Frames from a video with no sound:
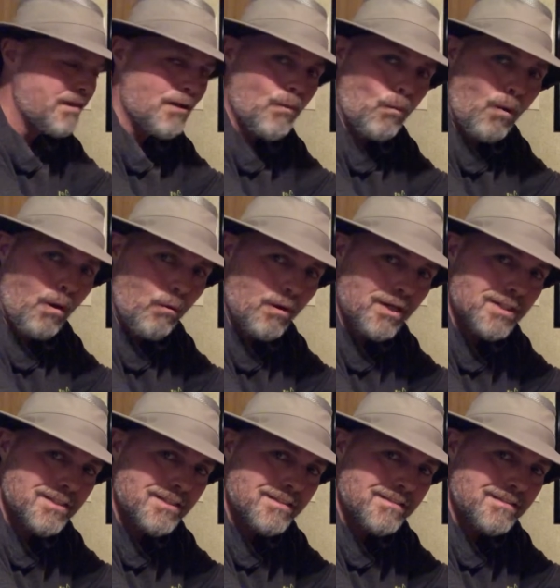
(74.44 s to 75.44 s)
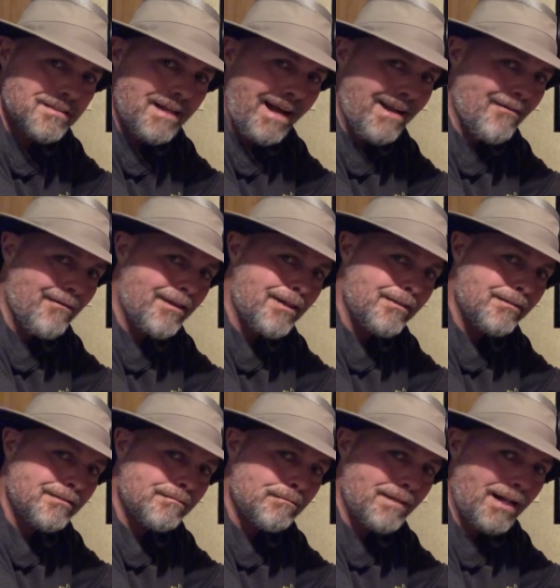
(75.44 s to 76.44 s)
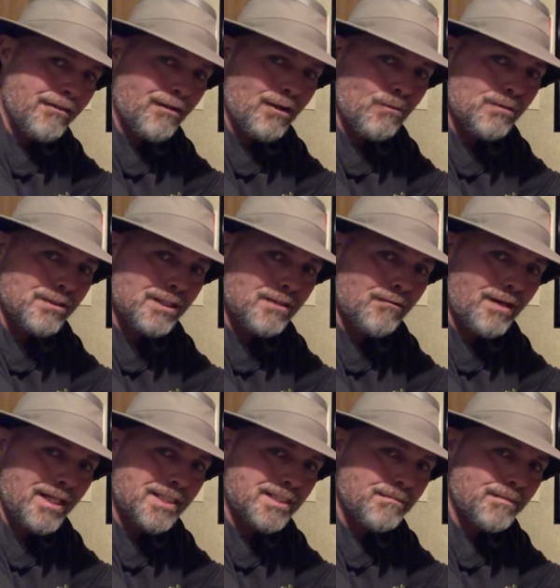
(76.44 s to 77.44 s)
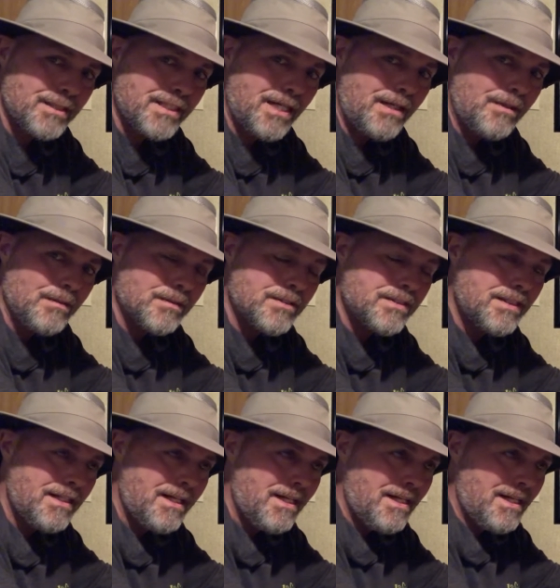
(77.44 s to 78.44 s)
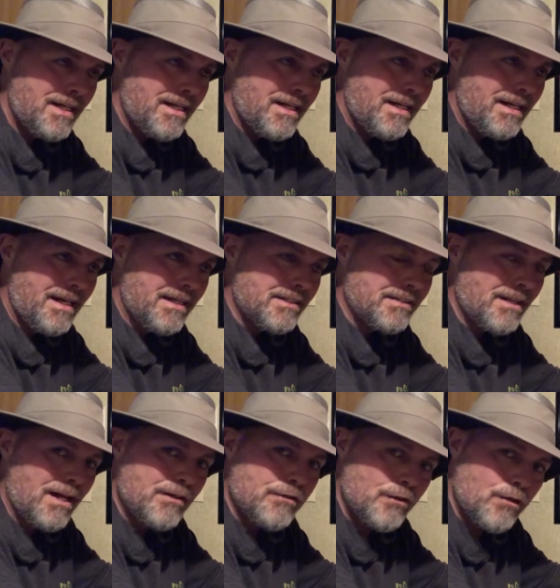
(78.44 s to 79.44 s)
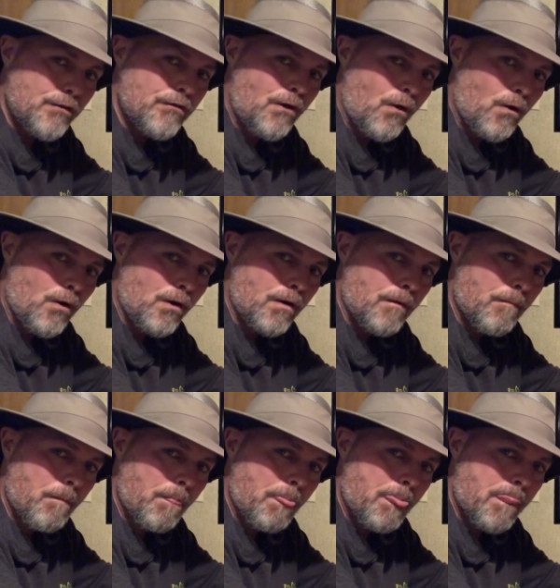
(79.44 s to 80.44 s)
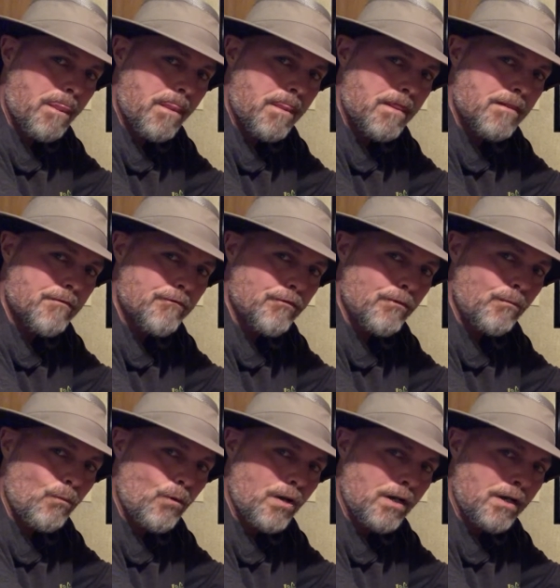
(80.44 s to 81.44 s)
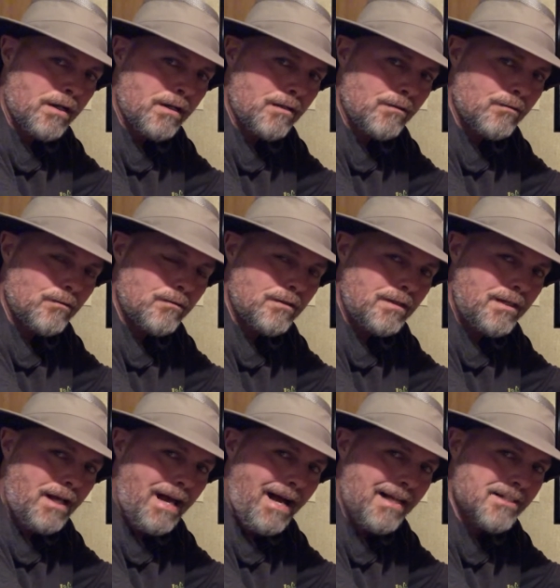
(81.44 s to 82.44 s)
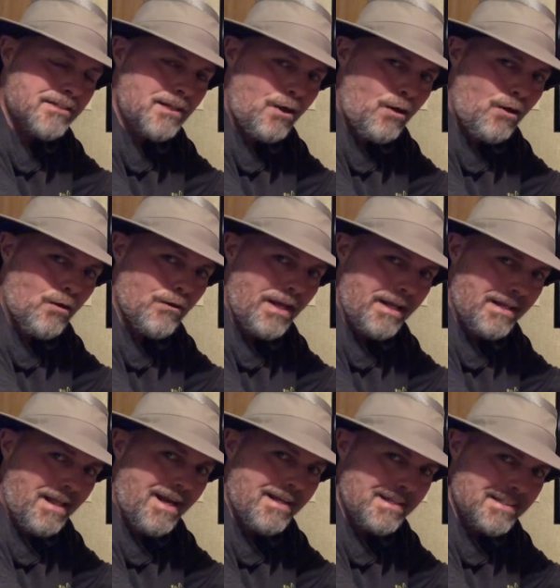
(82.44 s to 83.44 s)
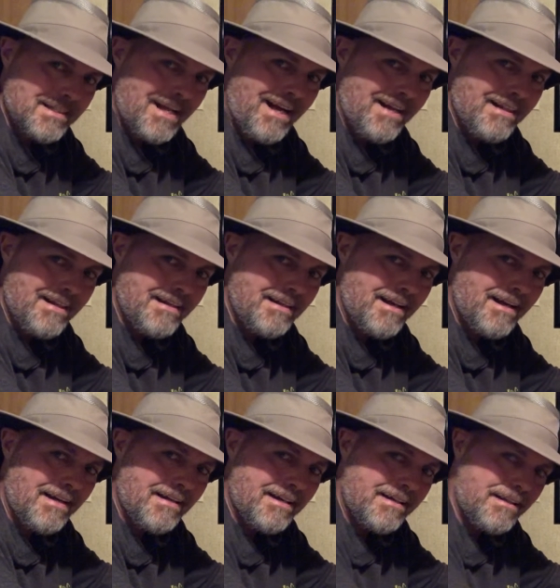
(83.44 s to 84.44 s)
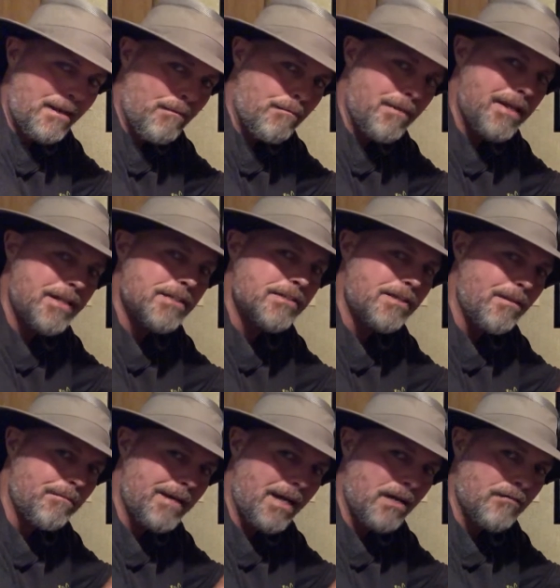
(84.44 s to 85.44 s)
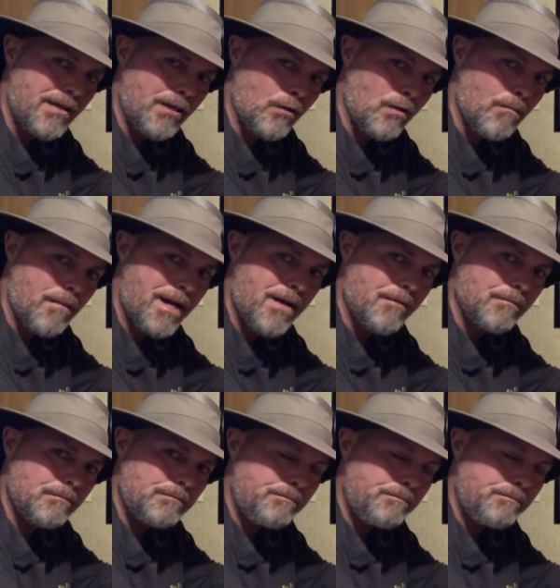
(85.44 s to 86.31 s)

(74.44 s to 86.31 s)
what was it? I don't know, but I thought it was interesting because it's not too far from where I saw that light in the sky that night and that mist come down off that little mountain